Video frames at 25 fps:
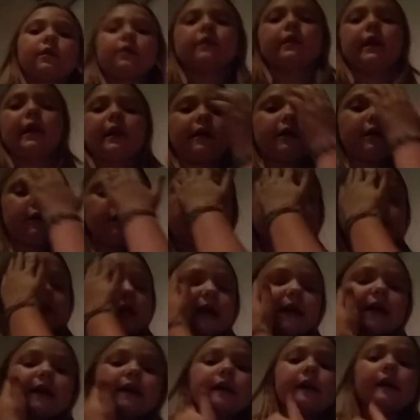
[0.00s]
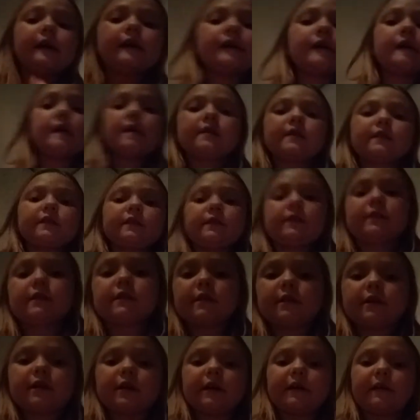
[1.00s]
like all day,
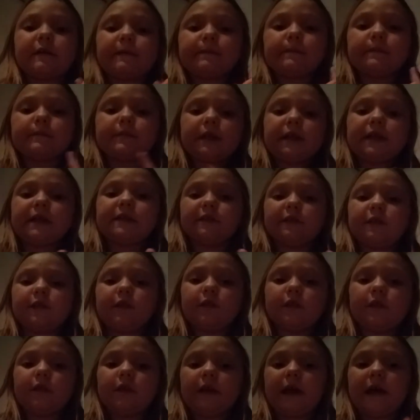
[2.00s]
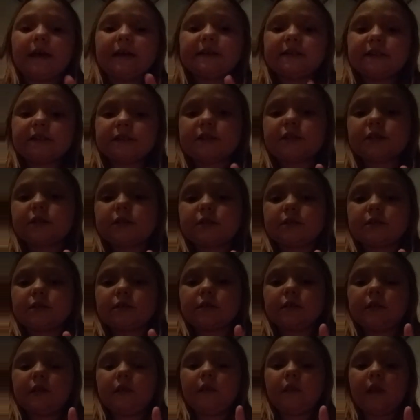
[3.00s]
um, in Lace,
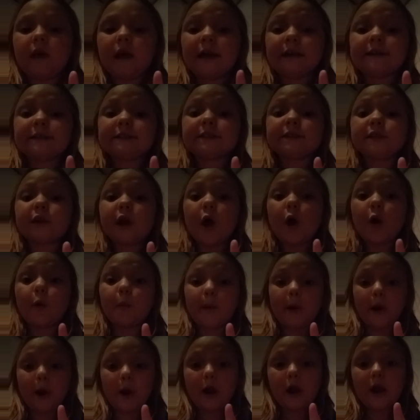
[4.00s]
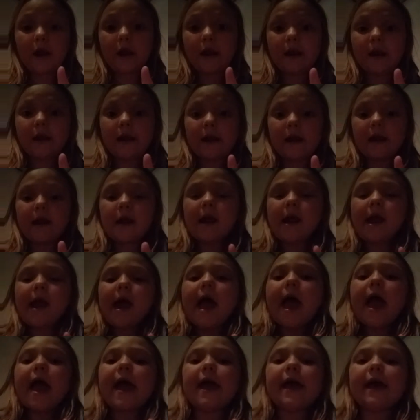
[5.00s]
Lacetober
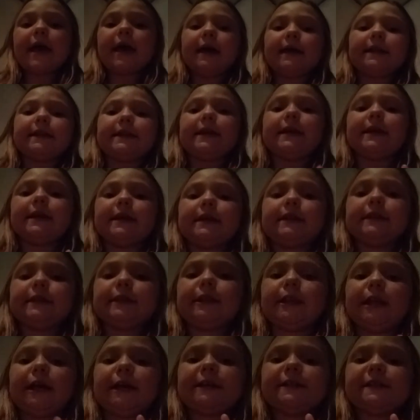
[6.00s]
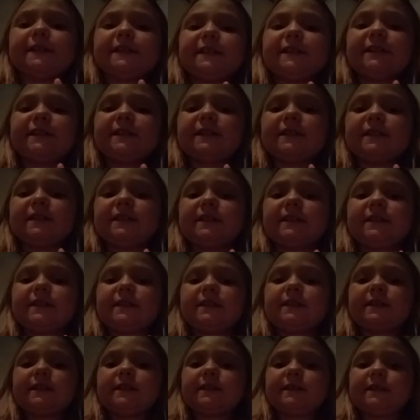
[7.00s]
and in Lace
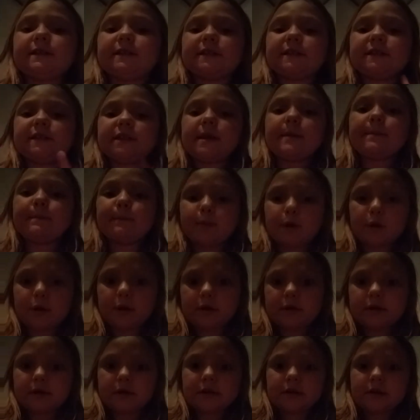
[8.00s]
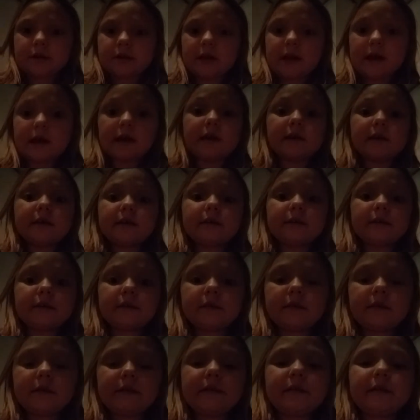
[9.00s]
December, okay?
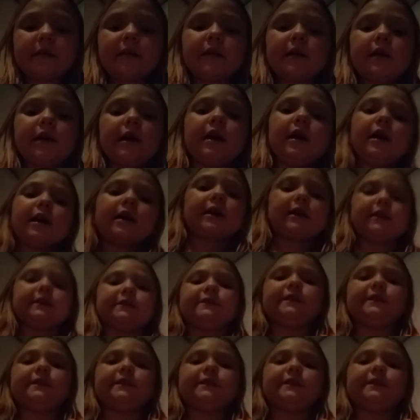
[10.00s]
because